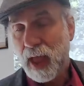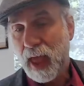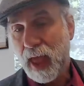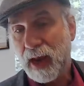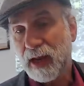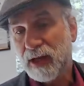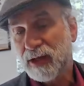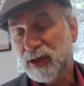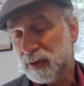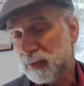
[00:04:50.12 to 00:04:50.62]

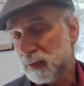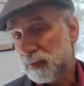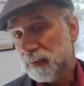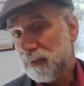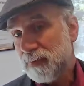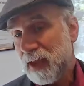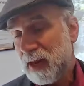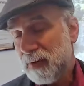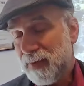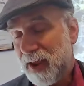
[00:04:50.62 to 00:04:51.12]
and it's,
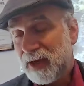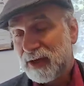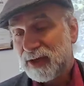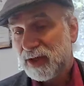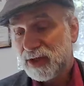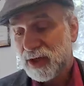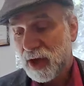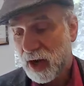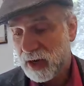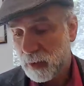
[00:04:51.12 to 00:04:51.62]
it makes
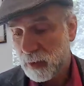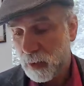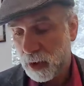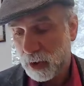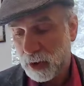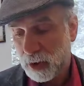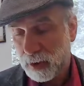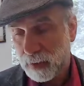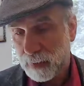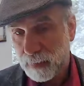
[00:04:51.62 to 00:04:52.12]
society
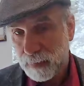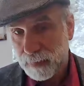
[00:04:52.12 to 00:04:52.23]
work.